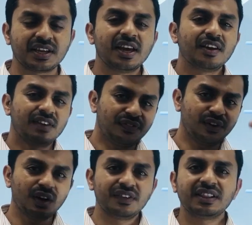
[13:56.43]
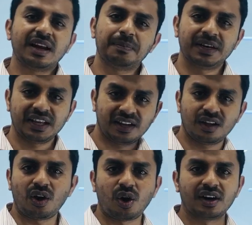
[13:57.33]
We are following that particular
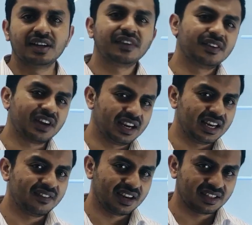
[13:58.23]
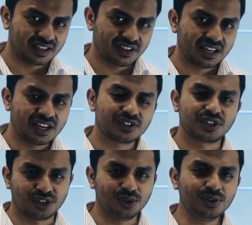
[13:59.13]
order when we are delivering the videos to
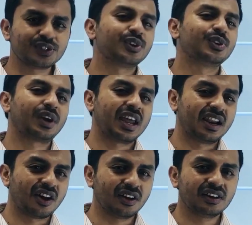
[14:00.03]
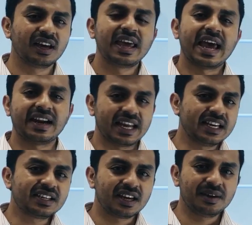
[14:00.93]
you. So you can log at any
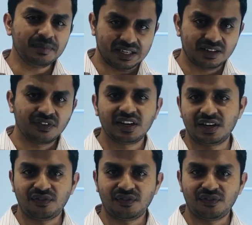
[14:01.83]
time convenient for